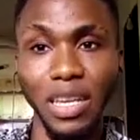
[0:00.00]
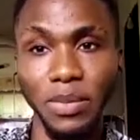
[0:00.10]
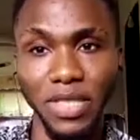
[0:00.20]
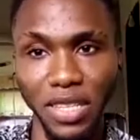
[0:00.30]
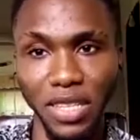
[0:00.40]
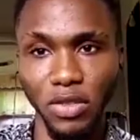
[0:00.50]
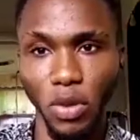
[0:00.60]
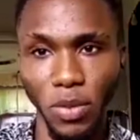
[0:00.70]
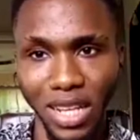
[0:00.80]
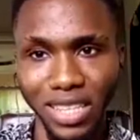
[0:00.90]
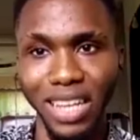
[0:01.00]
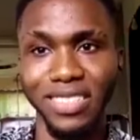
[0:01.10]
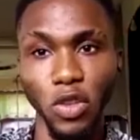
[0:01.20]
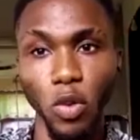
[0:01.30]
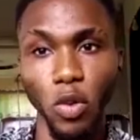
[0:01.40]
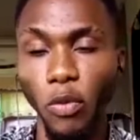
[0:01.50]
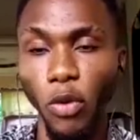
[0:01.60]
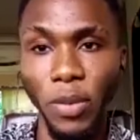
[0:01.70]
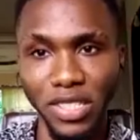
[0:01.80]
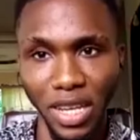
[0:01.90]
state, something like they're selling
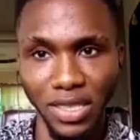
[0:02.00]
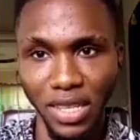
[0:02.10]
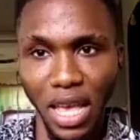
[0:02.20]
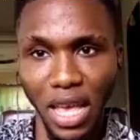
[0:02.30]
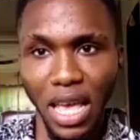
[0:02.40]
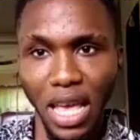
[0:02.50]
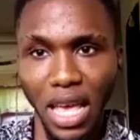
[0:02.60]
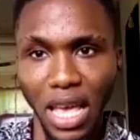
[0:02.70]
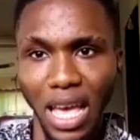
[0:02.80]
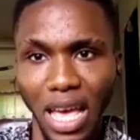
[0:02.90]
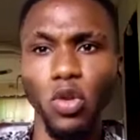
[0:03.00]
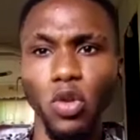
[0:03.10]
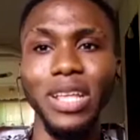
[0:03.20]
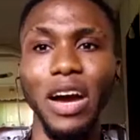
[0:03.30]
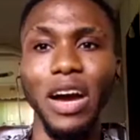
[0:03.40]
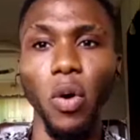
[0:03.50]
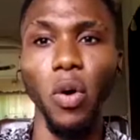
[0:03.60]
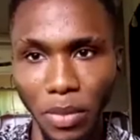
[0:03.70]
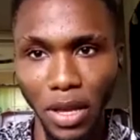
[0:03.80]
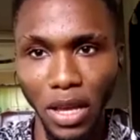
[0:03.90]
homophobic shirts, and nobody are calling
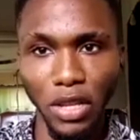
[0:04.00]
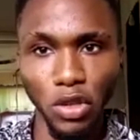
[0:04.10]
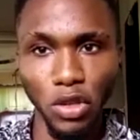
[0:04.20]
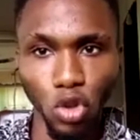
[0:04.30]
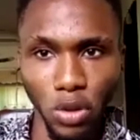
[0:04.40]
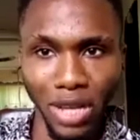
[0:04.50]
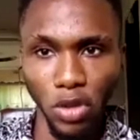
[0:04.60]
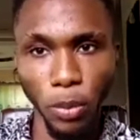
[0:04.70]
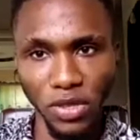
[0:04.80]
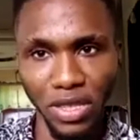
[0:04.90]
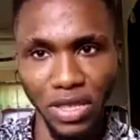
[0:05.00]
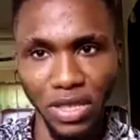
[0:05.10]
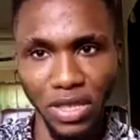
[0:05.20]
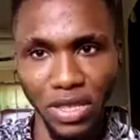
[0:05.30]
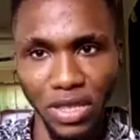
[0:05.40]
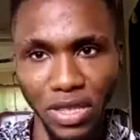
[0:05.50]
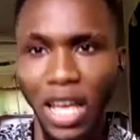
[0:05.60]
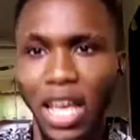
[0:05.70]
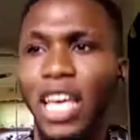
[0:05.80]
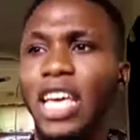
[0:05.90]
them into, they are not putting them to order.
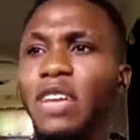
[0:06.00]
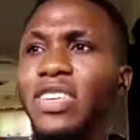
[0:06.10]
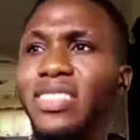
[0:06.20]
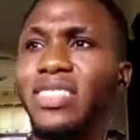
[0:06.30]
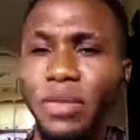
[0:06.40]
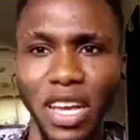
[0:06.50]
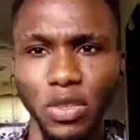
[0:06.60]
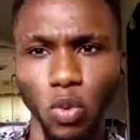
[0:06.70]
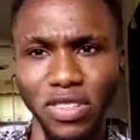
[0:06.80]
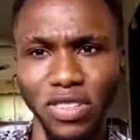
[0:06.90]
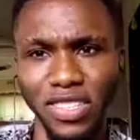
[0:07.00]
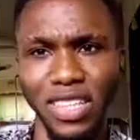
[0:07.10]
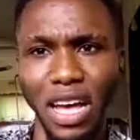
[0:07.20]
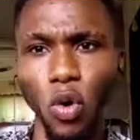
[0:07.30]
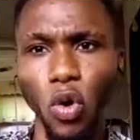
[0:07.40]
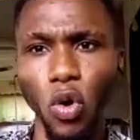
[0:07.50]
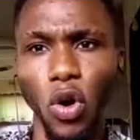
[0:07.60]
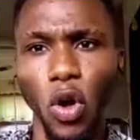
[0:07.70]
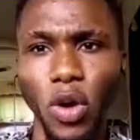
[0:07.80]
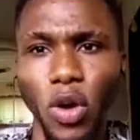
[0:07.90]
If the same shirt was written that,
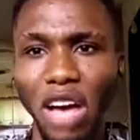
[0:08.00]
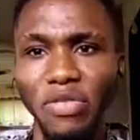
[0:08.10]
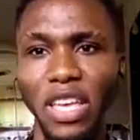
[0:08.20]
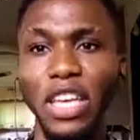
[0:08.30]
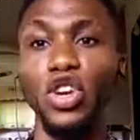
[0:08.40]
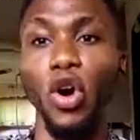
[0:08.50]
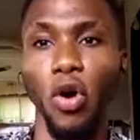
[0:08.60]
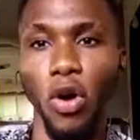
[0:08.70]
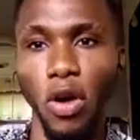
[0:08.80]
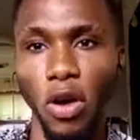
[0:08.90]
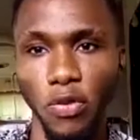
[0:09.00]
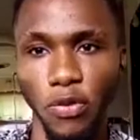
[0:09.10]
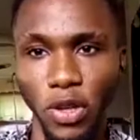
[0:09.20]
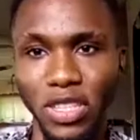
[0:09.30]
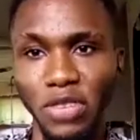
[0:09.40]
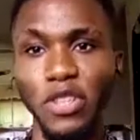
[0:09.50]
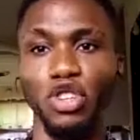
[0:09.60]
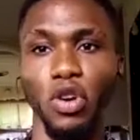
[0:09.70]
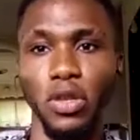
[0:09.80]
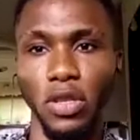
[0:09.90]
oh, we have a cure for
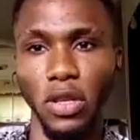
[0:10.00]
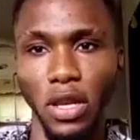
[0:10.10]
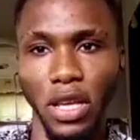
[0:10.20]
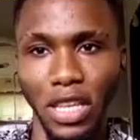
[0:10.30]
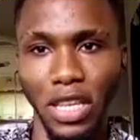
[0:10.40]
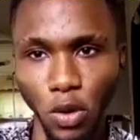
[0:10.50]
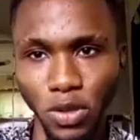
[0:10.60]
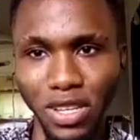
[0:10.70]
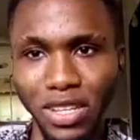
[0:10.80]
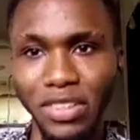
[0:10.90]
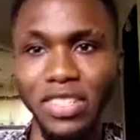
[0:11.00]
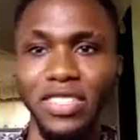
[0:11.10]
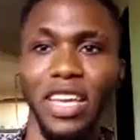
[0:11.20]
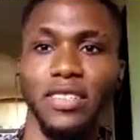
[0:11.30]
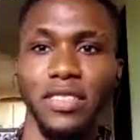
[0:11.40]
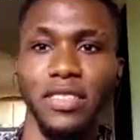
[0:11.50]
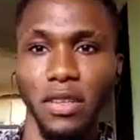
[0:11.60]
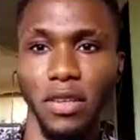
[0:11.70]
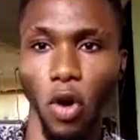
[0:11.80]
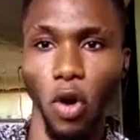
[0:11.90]
division, kill the Christians,
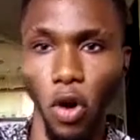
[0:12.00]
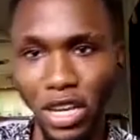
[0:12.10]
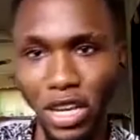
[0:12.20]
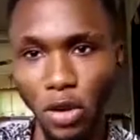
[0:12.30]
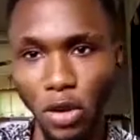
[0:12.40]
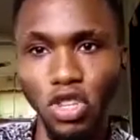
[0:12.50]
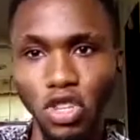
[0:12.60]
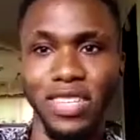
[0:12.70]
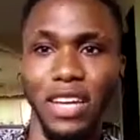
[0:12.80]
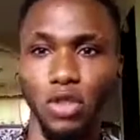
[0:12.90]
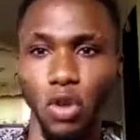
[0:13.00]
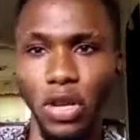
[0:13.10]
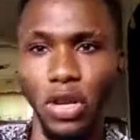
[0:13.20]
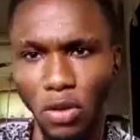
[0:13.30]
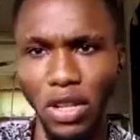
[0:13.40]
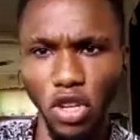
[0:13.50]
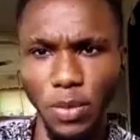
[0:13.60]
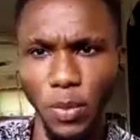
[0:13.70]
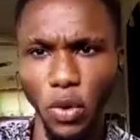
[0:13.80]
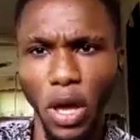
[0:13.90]
or kill religious heads, or kill religious
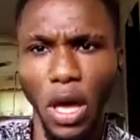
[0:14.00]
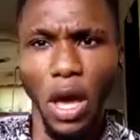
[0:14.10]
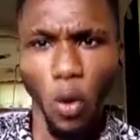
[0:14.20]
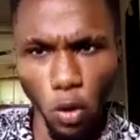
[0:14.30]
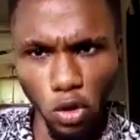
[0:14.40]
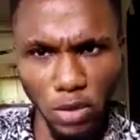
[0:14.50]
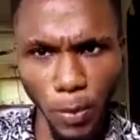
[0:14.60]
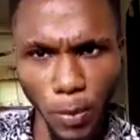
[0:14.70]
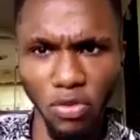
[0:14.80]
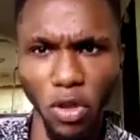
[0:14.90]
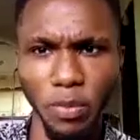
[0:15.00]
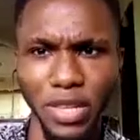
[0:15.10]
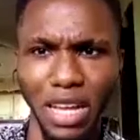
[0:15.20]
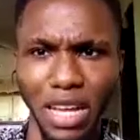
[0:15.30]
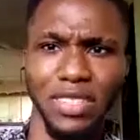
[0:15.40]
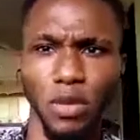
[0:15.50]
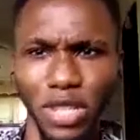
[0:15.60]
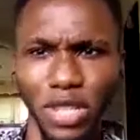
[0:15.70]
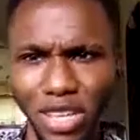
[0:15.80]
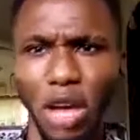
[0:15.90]
people, would those people have not been arrested? Would
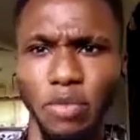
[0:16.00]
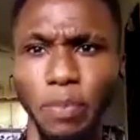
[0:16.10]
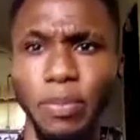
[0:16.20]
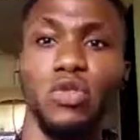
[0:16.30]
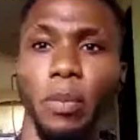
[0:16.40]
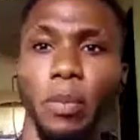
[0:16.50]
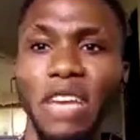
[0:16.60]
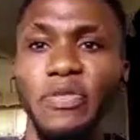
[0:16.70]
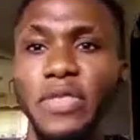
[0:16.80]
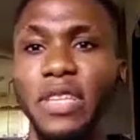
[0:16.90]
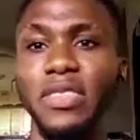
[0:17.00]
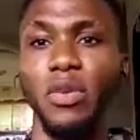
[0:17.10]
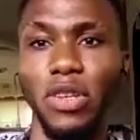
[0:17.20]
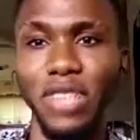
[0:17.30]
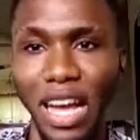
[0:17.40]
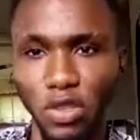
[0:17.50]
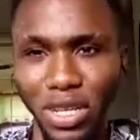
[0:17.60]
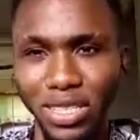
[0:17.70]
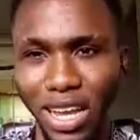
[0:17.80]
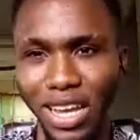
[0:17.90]
they not have been picked up if the thing was
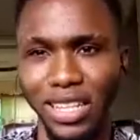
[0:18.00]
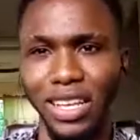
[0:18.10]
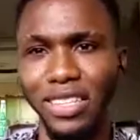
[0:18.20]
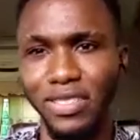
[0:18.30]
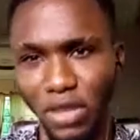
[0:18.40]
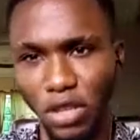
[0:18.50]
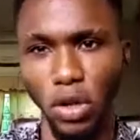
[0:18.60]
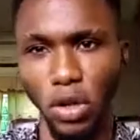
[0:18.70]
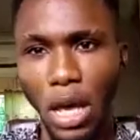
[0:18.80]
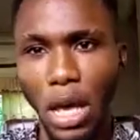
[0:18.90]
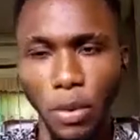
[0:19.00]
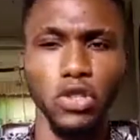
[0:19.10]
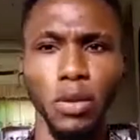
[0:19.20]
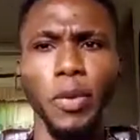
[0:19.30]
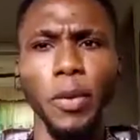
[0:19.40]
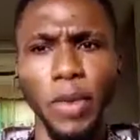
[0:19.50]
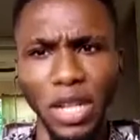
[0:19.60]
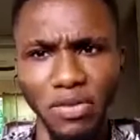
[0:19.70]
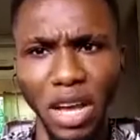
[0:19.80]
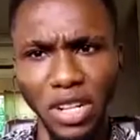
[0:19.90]
actually targeted against religion? Because some people
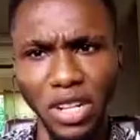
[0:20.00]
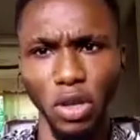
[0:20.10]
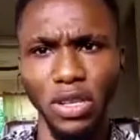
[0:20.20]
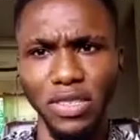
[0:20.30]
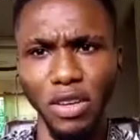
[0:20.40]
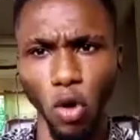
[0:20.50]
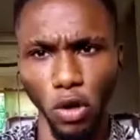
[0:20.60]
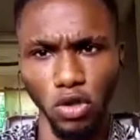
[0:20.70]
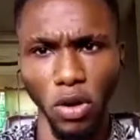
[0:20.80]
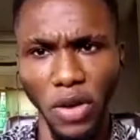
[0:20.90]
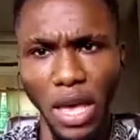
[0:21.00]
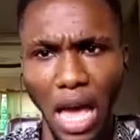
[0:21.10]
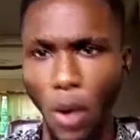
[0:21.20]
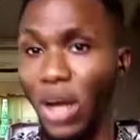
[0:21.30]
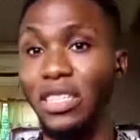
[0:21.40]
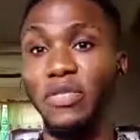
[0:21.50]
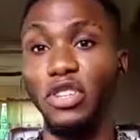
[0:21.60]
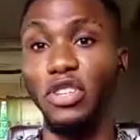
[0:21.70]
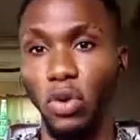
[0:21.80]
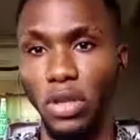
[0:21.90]
believe that religion is the cause of our
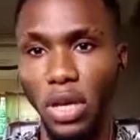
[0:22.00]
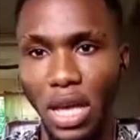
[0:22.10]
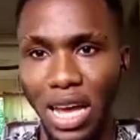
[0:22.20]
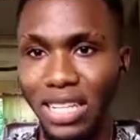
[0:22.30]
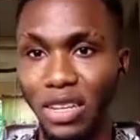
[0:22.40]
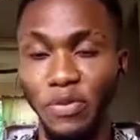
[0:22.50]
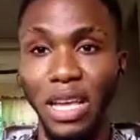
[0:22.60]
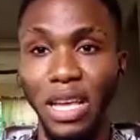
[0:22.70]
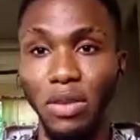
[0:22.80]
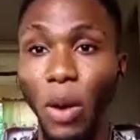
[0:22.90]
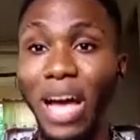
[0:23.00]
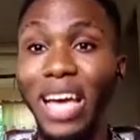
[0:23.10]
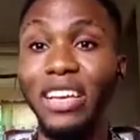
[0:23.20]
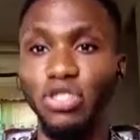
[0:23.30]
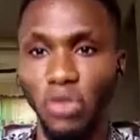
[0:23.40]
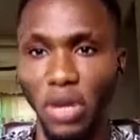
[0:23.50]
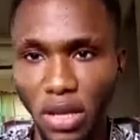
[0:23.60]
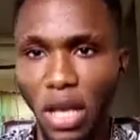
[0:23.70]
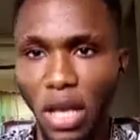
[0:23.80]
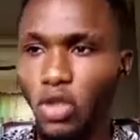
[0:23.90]
division and the fact that our hatred.
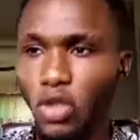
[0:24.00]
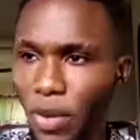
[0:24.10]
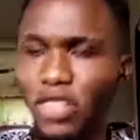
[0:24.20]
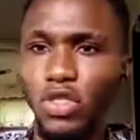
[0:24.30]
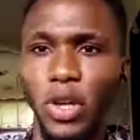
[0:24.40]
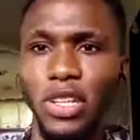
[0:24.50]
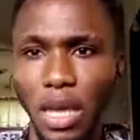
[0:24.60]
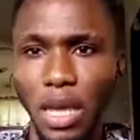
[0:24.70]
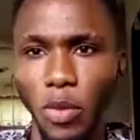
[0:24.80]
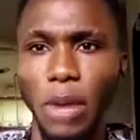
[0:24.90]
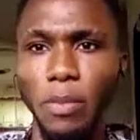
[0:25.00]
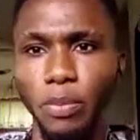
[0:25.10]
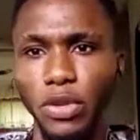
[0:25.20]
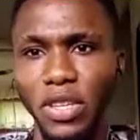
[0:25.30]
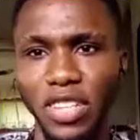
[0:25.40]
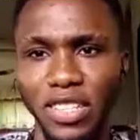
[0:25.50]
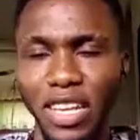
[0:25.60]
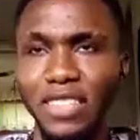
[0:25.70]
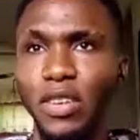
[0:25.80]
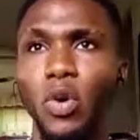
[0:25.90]
So imagine somebody came up and put a shirt and
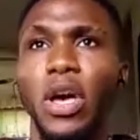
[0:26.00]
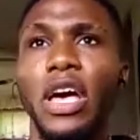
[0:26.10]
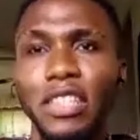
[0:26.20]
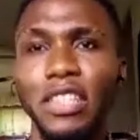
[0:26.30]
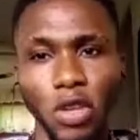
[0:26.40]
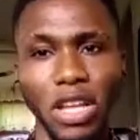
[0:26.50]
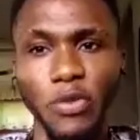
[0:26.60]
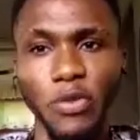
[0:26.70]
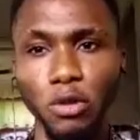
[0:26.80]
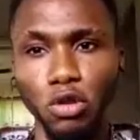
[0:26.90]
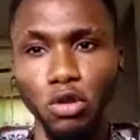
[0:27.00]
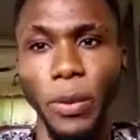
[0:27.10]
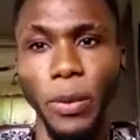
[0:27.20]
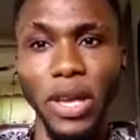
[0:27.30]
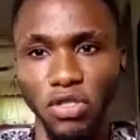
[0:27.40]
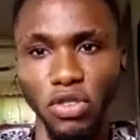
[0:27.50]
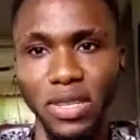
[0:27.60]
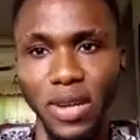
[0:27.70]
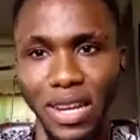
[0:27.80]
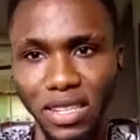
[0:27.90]
said, oh, in order for us to stop hatred
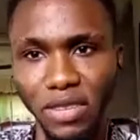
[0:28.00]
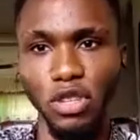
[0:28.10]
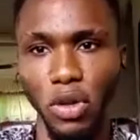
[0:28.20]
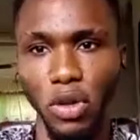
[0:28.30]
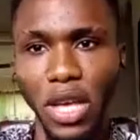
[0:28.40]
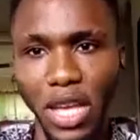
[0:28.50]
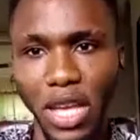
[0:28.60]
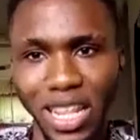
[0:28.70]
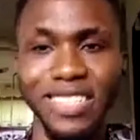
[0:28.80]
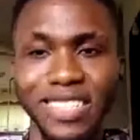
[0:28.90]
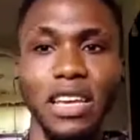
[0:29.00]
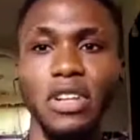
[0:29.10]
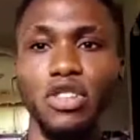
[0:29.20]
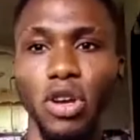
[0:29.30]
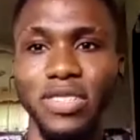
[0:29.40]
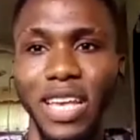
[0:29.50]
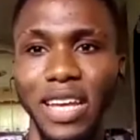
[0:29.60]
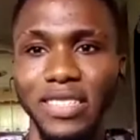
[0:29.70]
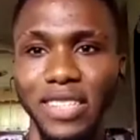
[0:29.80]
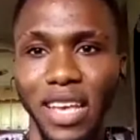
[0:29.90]
and division, let's kill religious
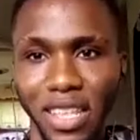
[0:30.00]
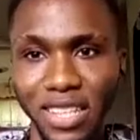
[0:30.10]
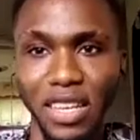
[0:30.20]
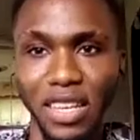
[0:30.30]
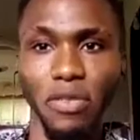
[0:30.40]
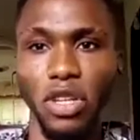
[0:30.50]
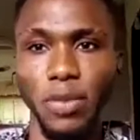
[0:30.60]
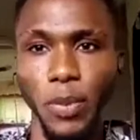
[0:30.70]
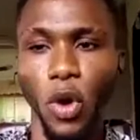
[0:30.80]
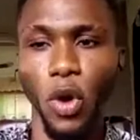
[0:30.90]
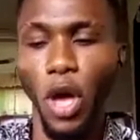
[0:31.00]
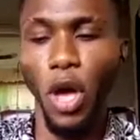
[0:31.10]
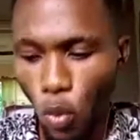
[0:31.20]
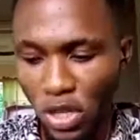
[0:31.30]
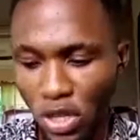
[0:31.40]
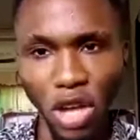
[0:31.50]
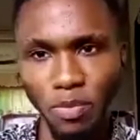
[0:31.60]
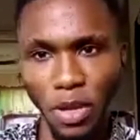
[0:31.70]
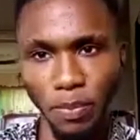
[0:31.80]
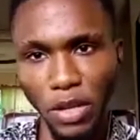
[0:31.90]
heads, let's kill religious people. Would they not have
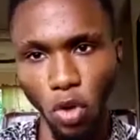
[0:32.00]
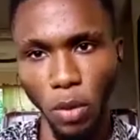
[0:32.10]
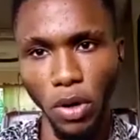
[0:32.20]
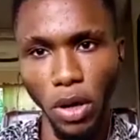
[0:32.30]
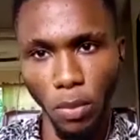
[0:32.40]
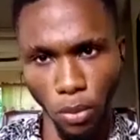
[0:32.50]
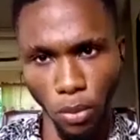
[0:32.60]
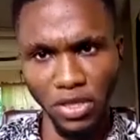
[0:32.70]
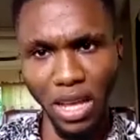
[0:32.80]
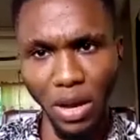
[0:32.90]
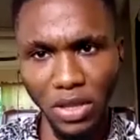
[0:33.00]
been picked up? But now